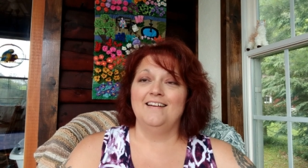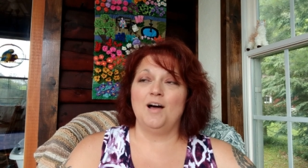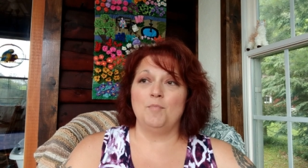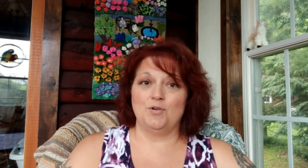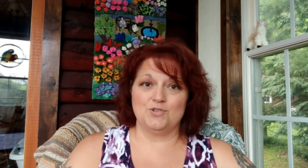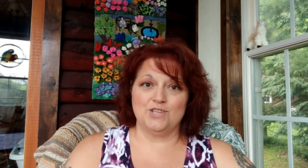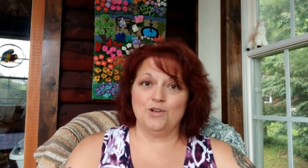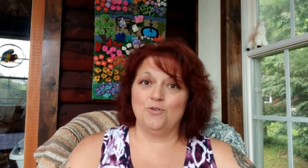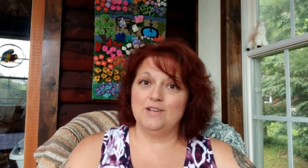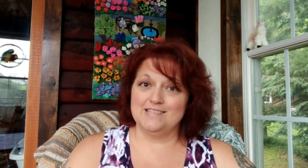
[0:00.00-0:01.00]
a
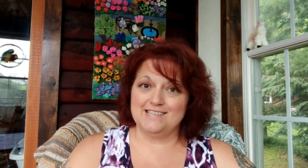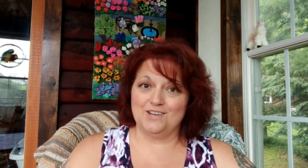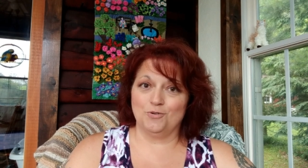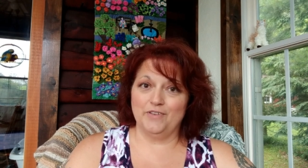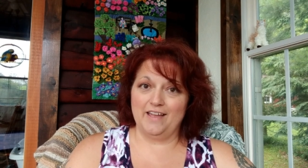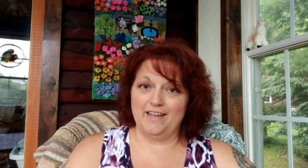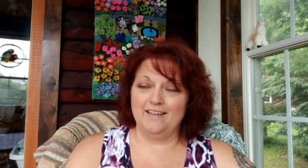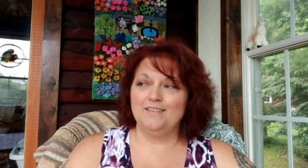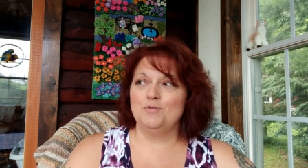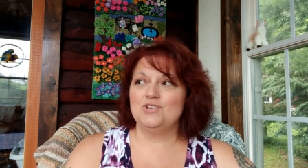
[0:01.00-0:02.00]
motorcycle in a single
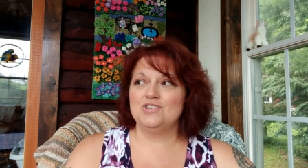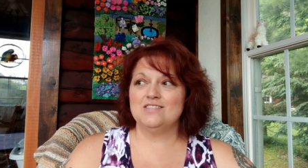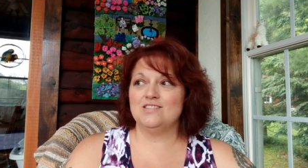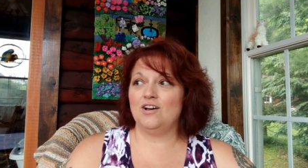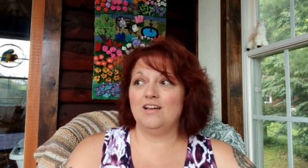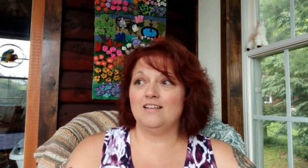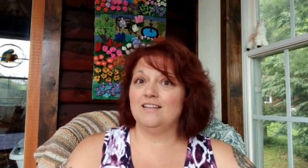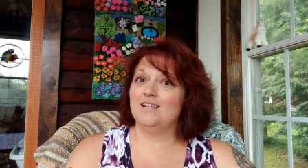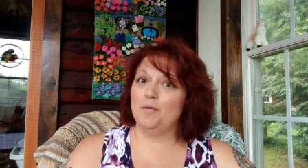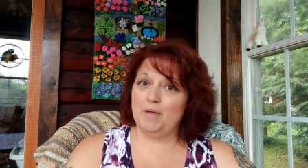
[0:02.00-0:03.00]
day, which is not
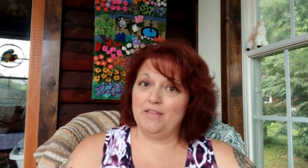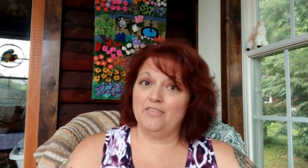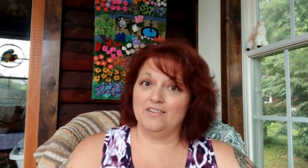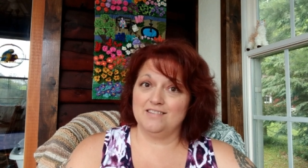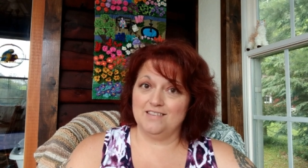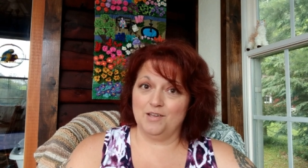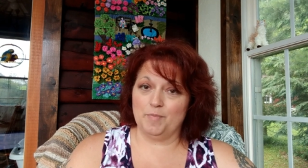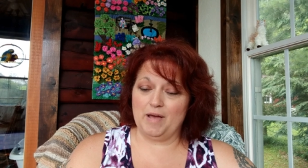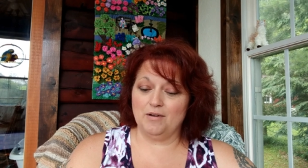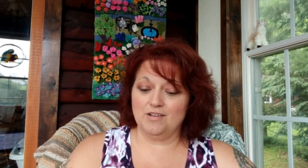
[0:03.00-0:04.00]
a bad thing to think
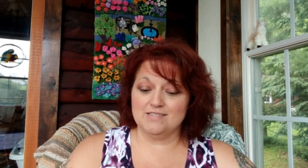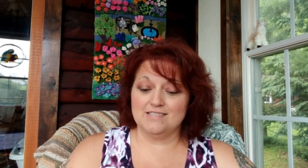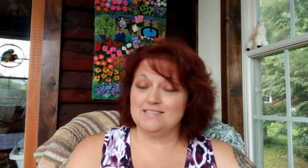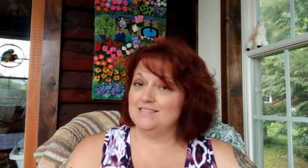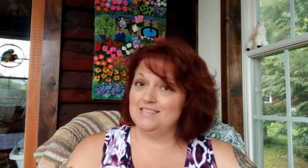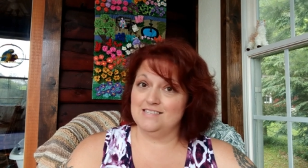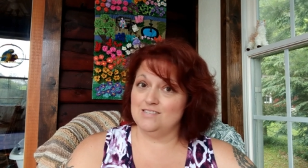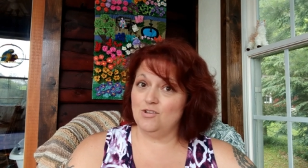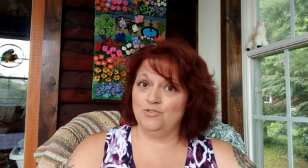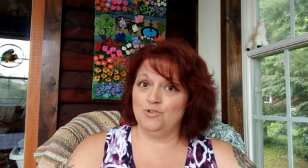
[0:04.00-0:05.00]
about because this is
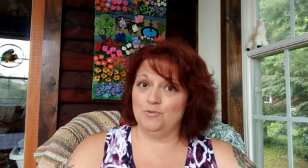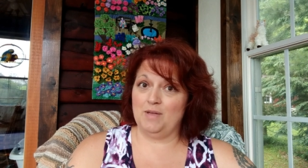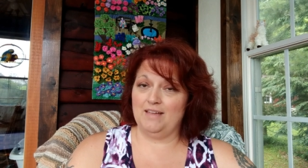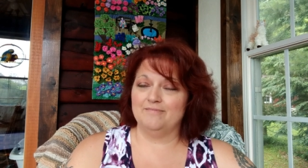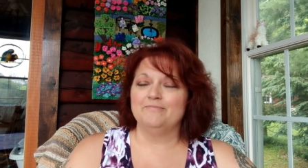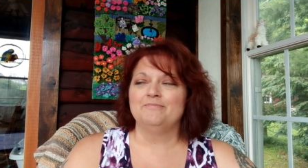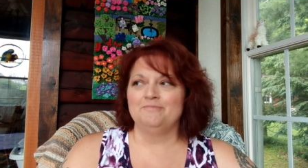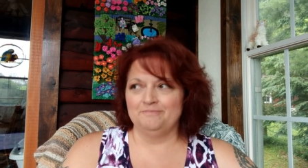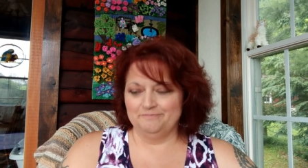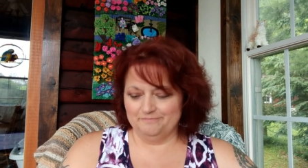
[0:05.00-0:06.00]
all new to me.
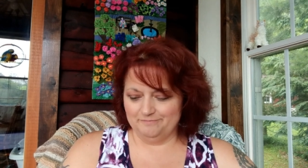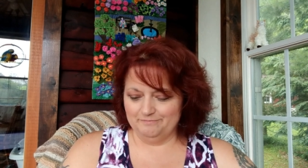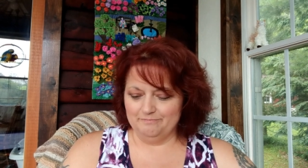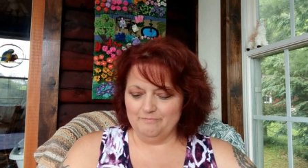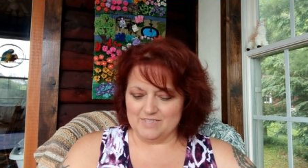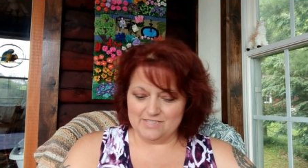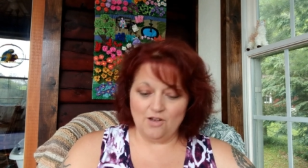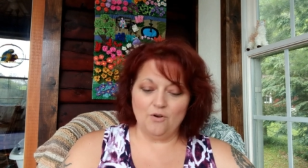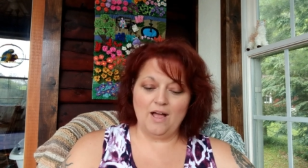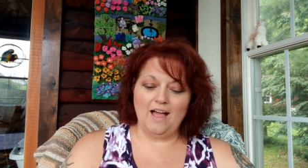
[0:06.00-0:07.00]

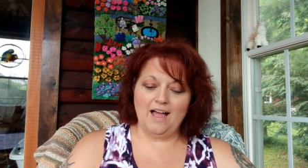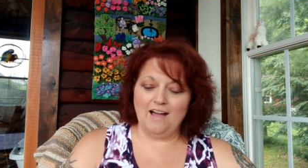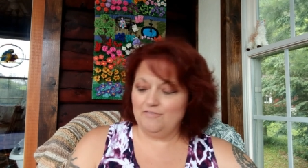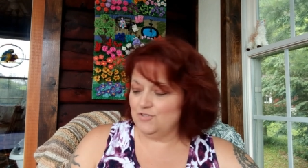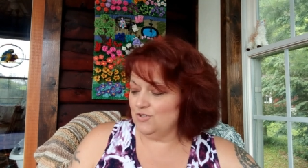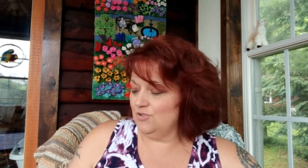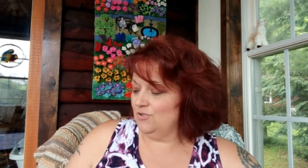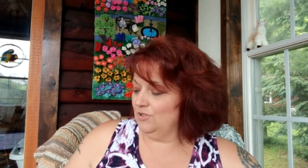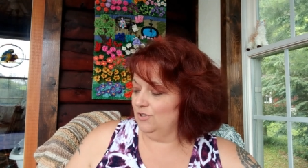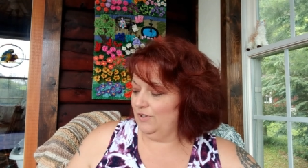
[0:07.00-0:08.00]
So, after
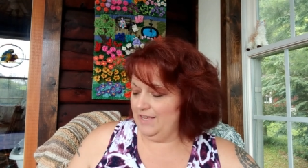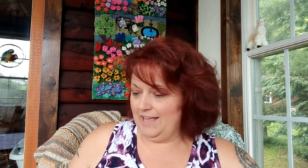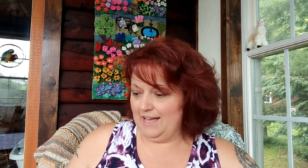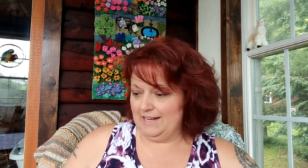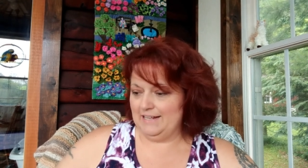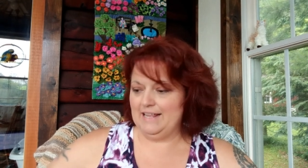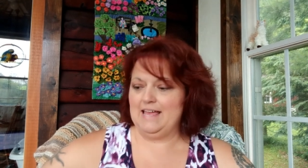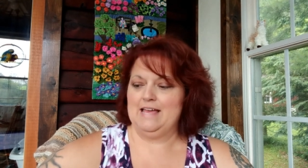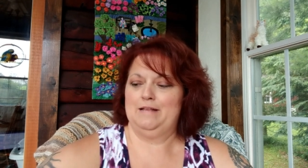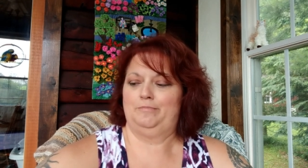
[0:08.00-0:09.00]
looking at it
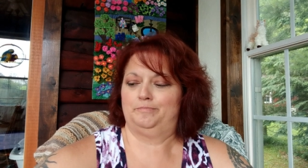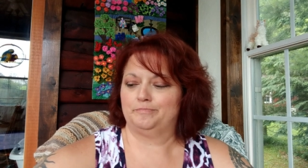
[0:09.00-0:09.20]
and